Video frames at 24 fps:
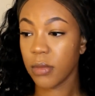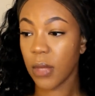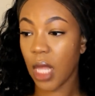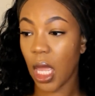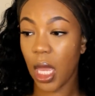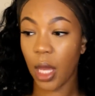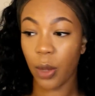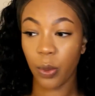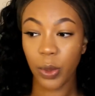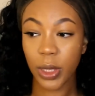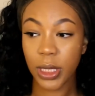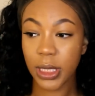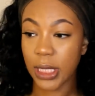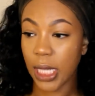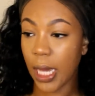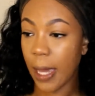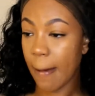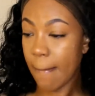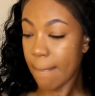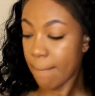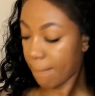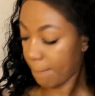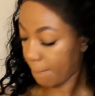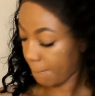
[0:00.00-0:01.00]
and we
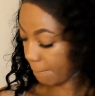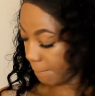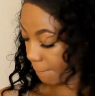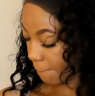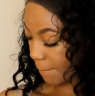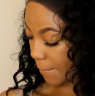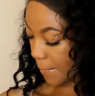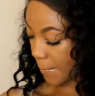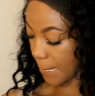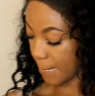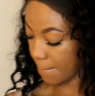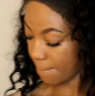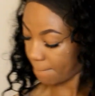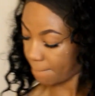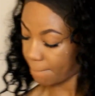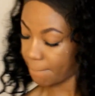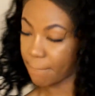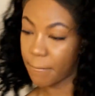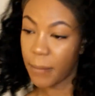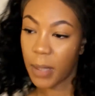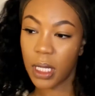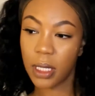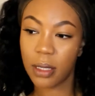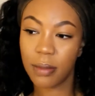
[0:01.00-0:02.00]
done.
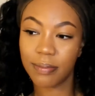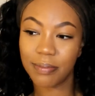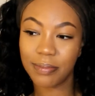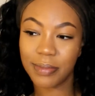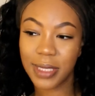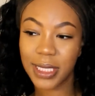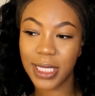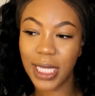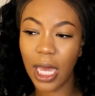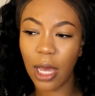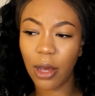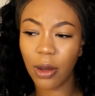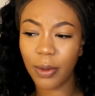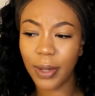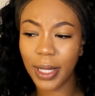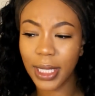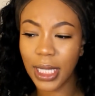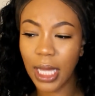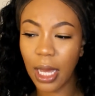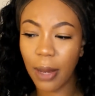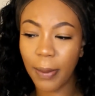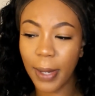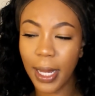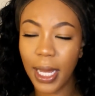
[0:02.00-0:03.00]
See how quick
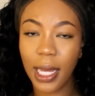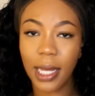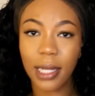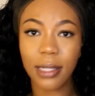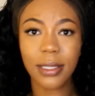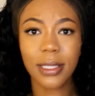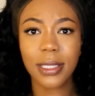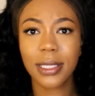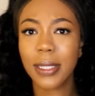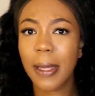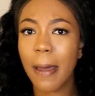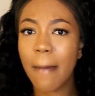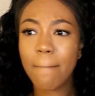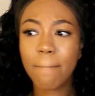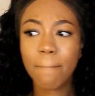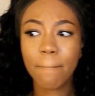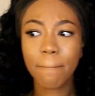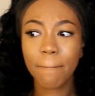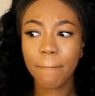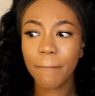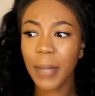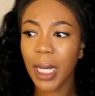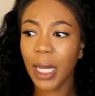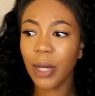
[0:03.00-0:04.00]
that was?
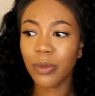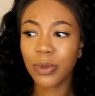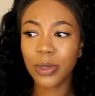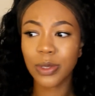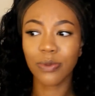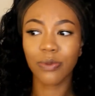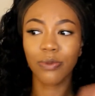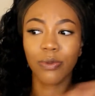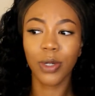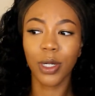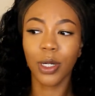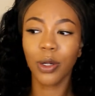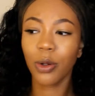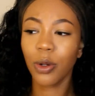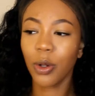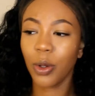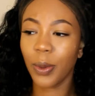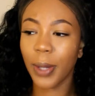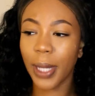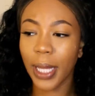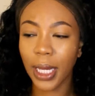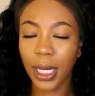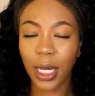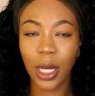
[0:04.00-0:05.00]
That was real
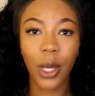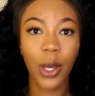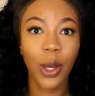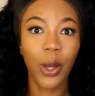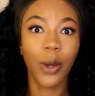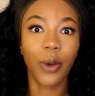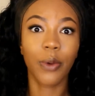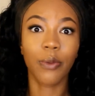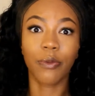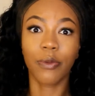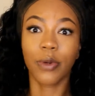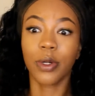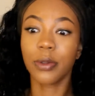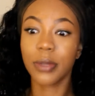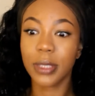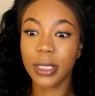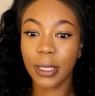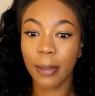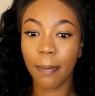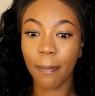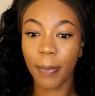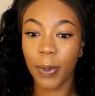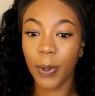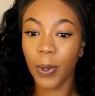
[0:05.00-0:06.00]
quick, real
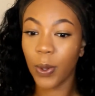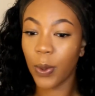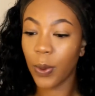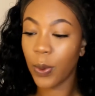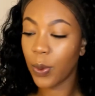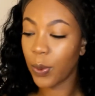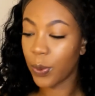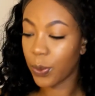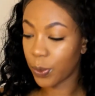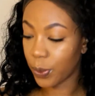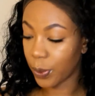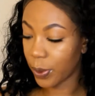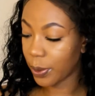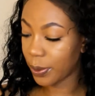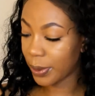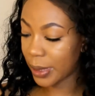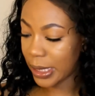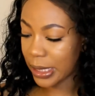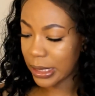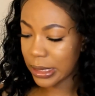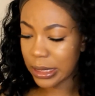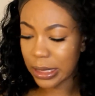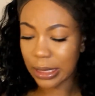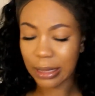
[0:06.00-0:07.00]
simple, real
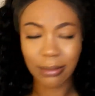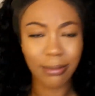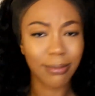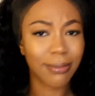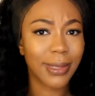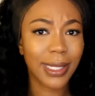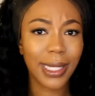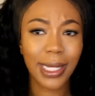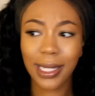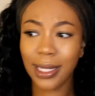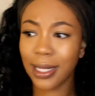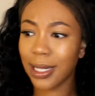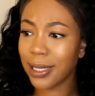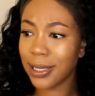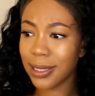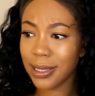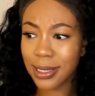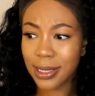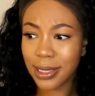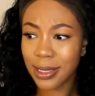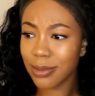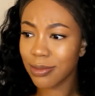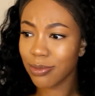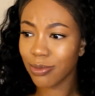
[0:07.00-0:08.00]
easy,
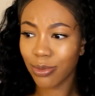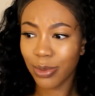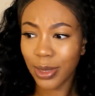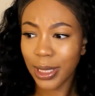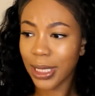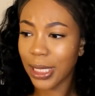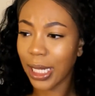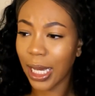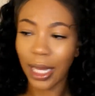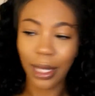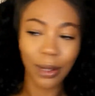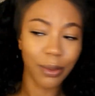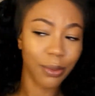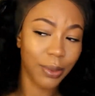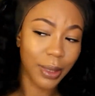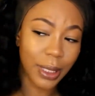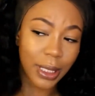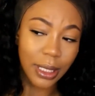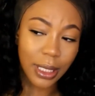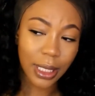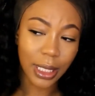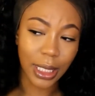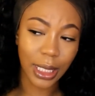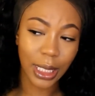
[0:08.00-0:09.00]
because we done. We
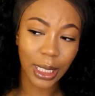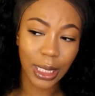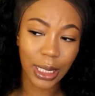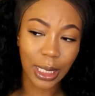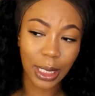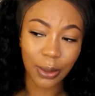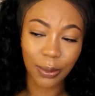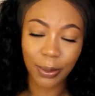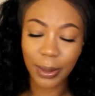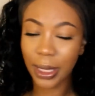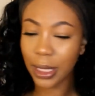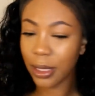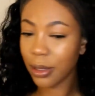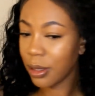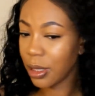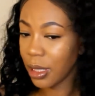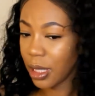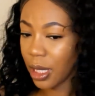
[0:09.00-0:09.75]
looking glowy,